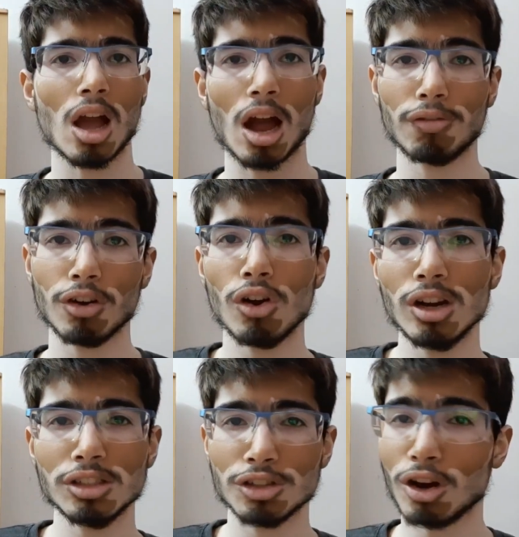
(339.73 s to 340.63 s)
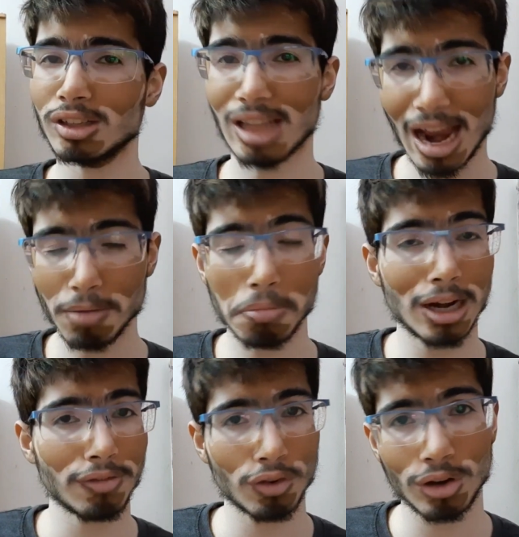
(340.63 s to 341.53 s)
After all, it's not that bad
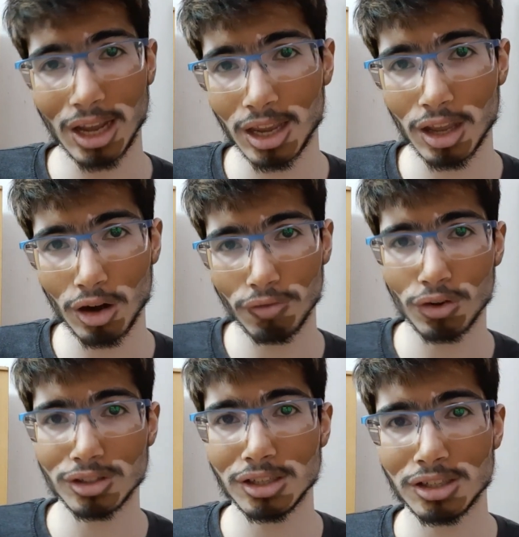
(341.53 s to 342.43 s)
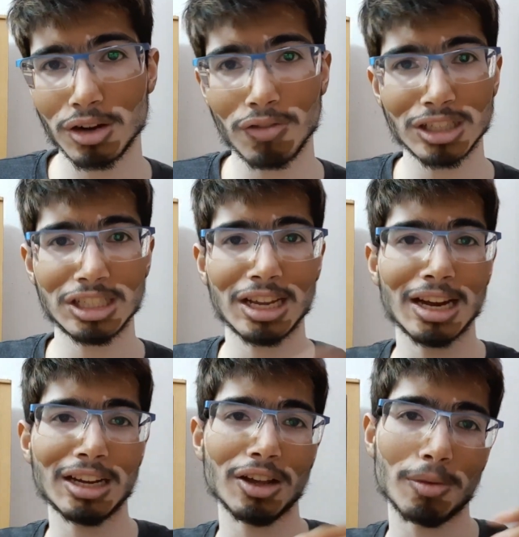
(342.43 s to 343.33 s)
if you take care of your sister when she
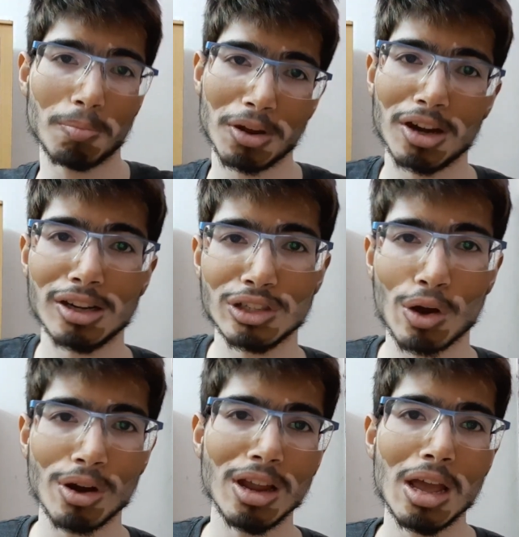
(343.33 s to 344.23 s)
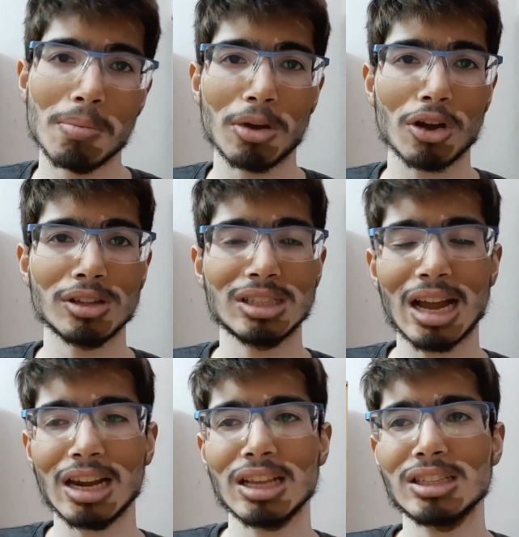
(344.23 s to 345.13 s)
get her periods on, because
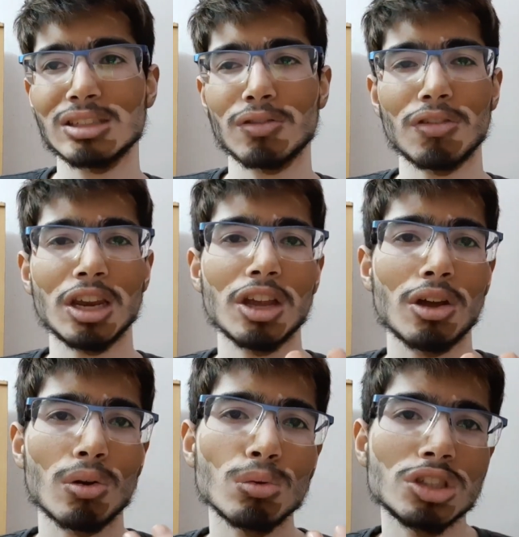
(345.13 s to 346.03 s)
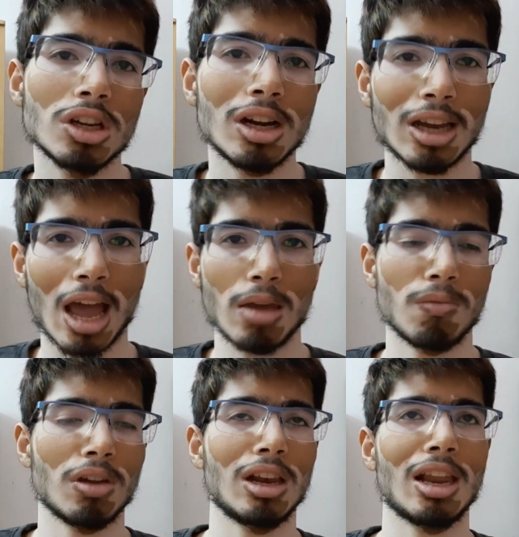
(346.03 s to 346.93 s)
that is very crucial time
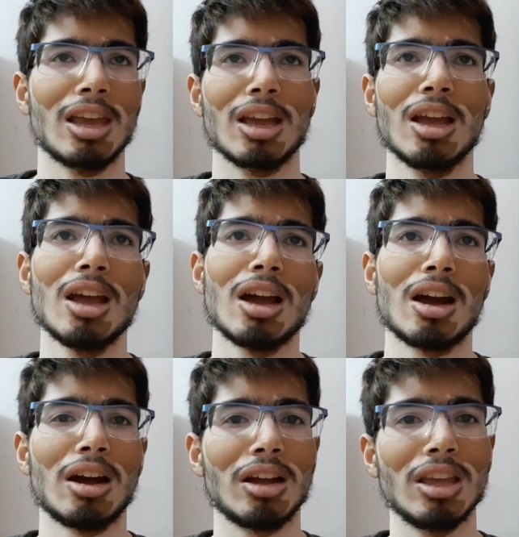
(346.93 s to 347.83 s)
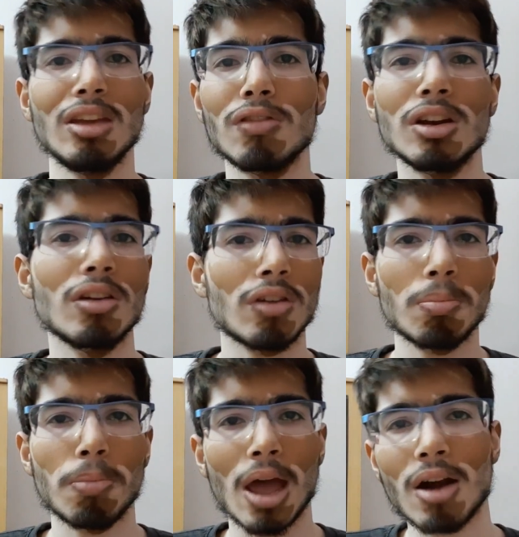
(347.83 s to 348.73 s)
when, like, even our
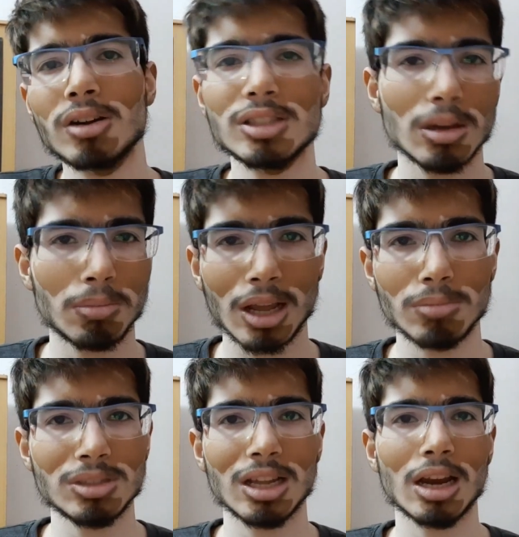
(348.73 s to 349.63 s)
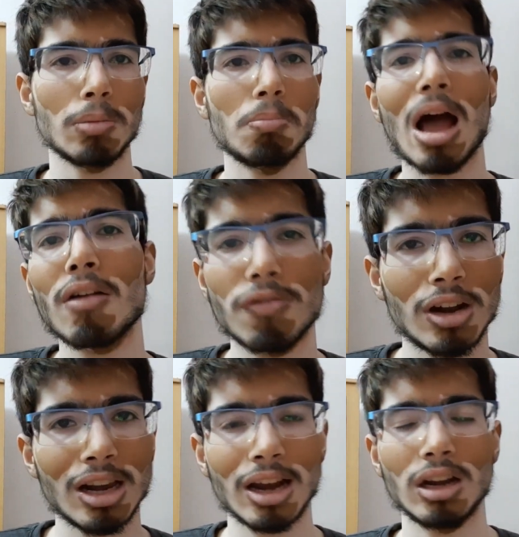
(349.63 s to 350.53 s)
parents sometimes they get
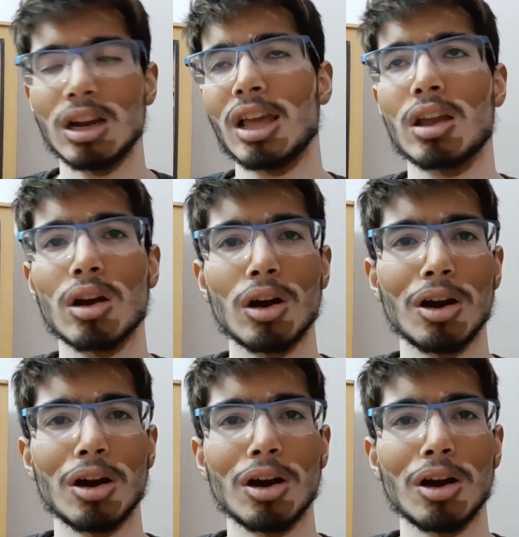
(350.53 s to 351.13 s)
baffled, and like